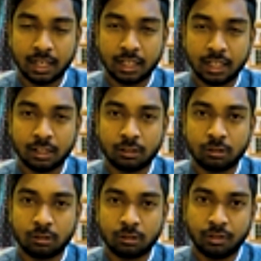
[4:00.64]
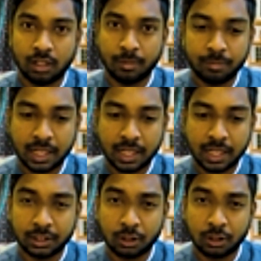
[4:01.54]
managing to obtain food
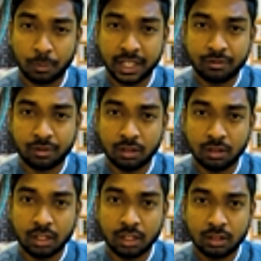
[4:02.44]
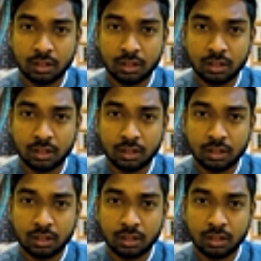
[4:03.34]
properly on time.